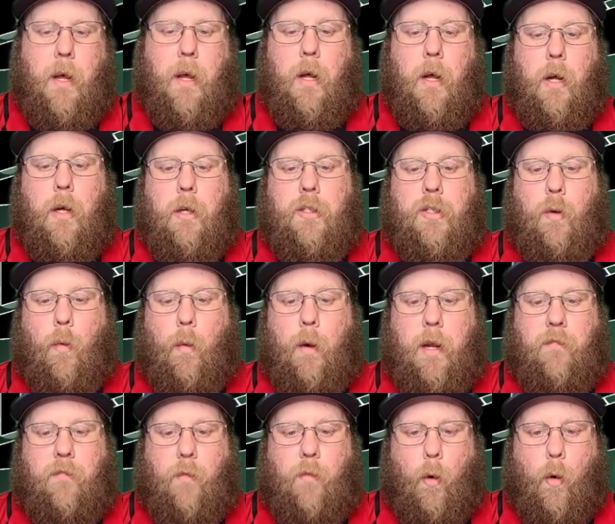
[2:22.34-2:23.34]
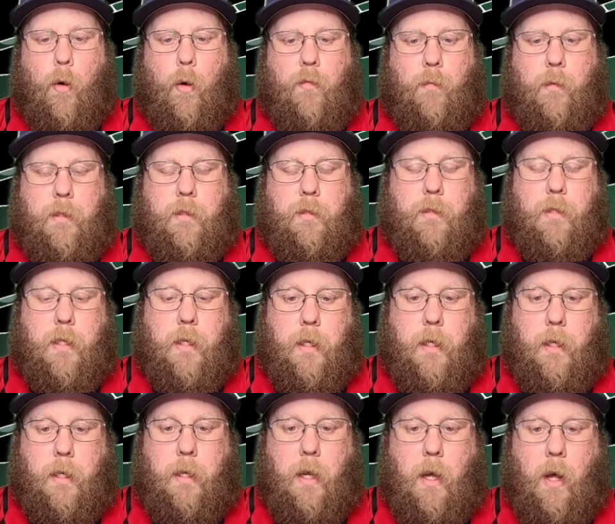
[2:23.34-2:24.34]
24th, which was a
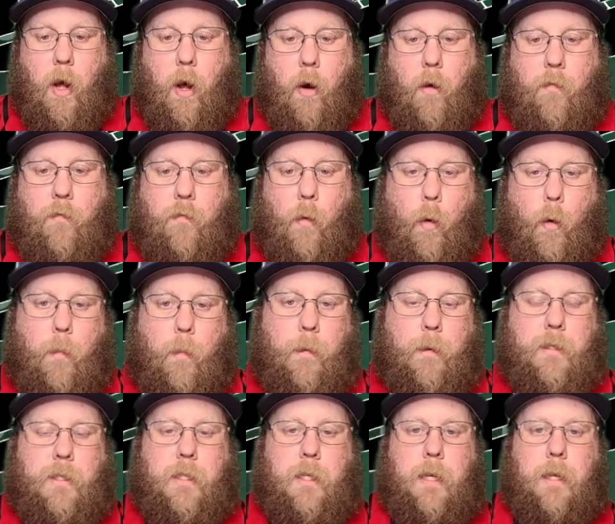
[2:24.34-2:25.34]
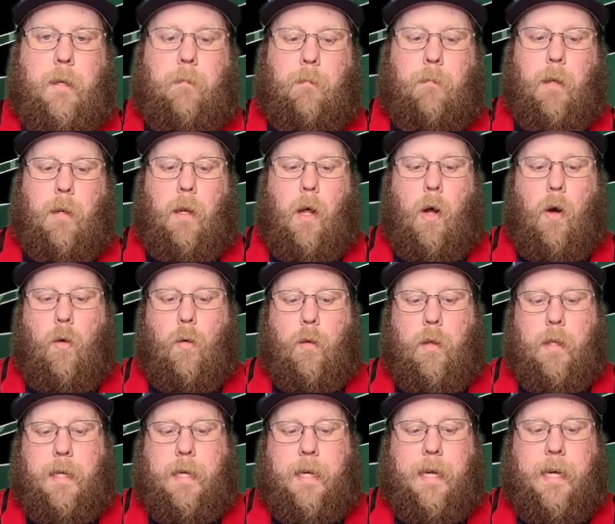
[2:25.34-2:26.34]
good 4% below
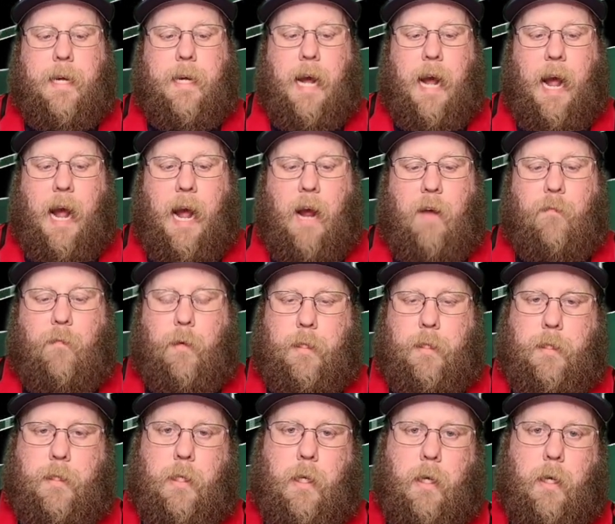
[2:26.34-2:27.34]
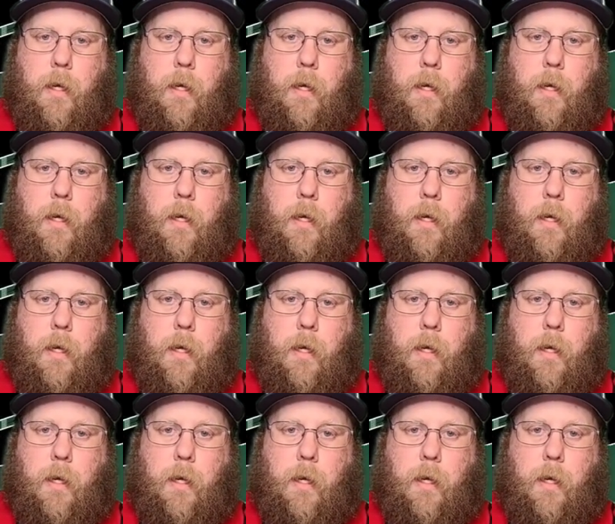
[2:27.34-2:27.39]
league average.